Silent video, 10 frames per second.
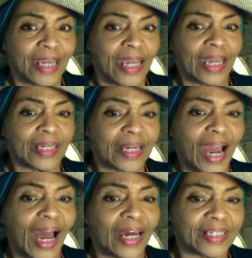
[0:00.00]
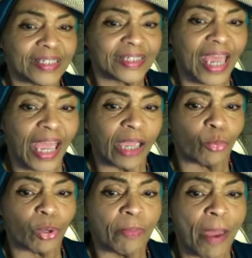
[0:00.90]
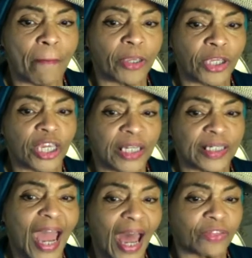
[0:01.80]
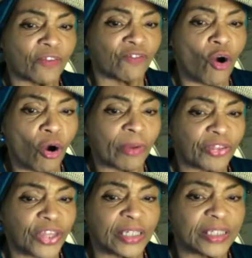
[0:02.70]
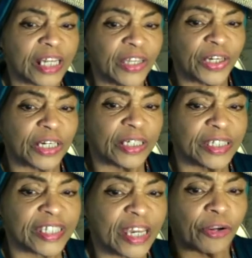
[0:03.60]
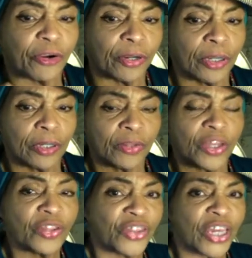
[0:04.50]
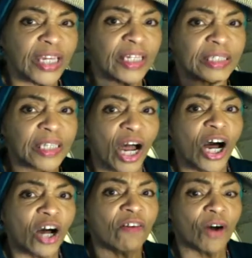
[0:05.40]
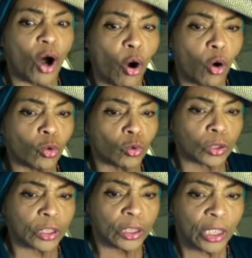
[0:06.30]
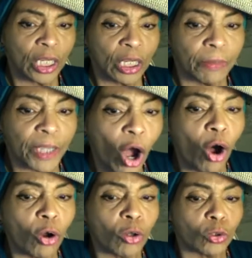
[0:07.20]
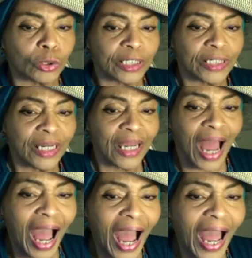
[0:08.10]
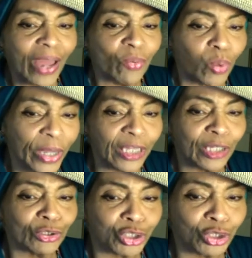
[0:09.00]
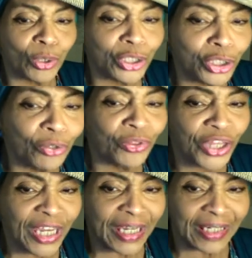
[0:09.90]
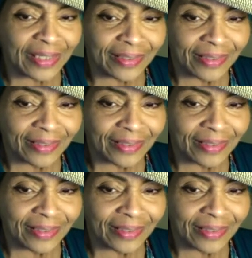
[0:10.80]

And God is saying, remember ye not the former things, neither consider the things of old. Behold, I will do a new thing.